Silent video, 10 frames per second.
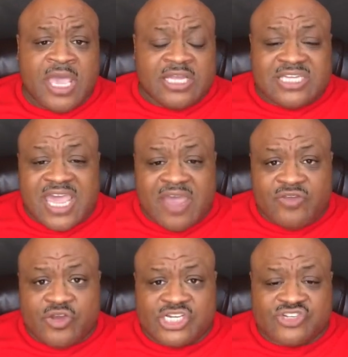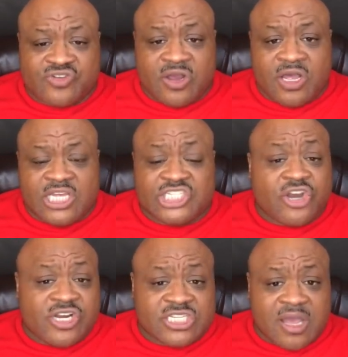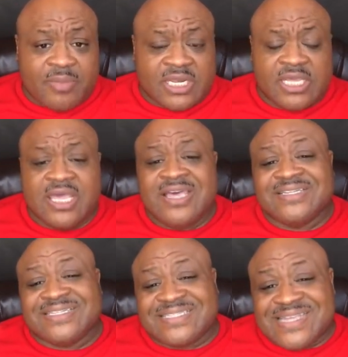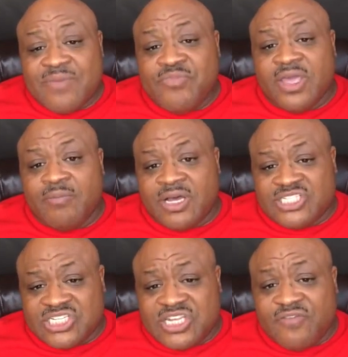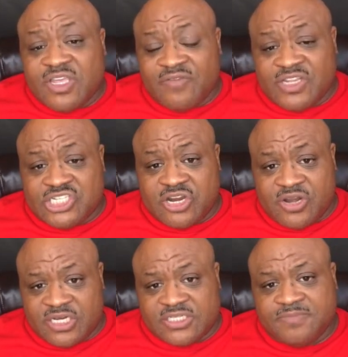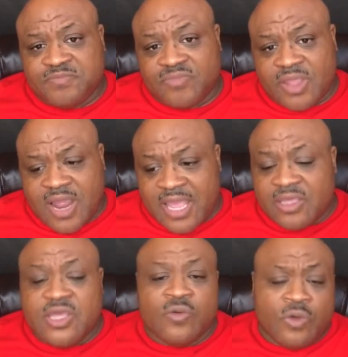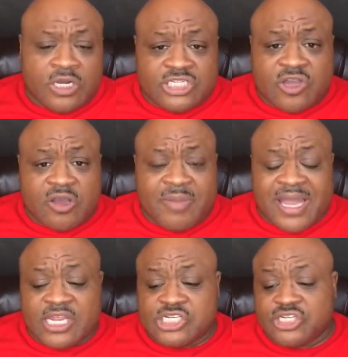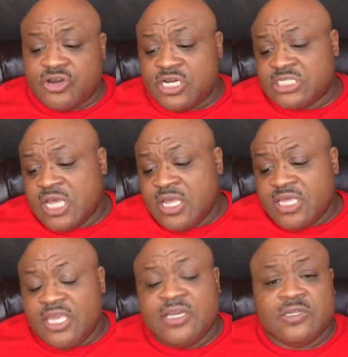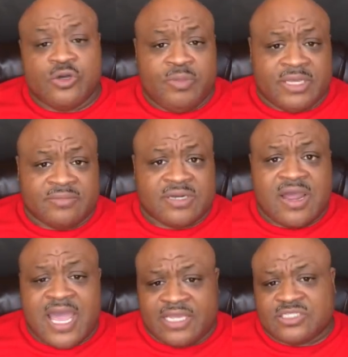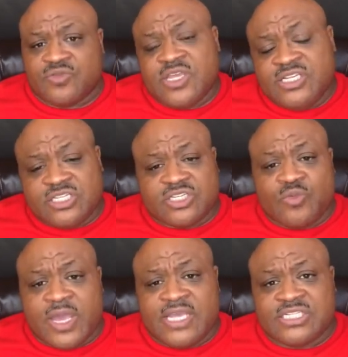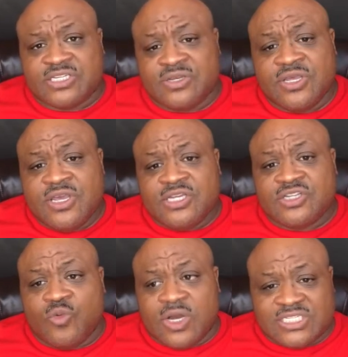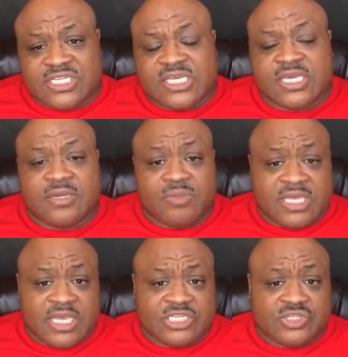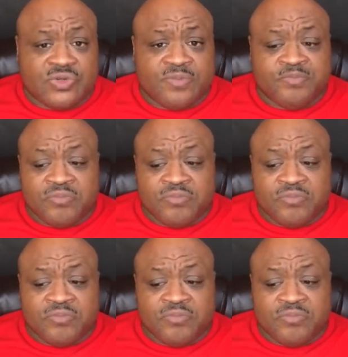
to have your insurance company to send them a certificate of insurance. All right, we're going to talk about the insurance in a little bit. All right, so these are some ways to once again begin to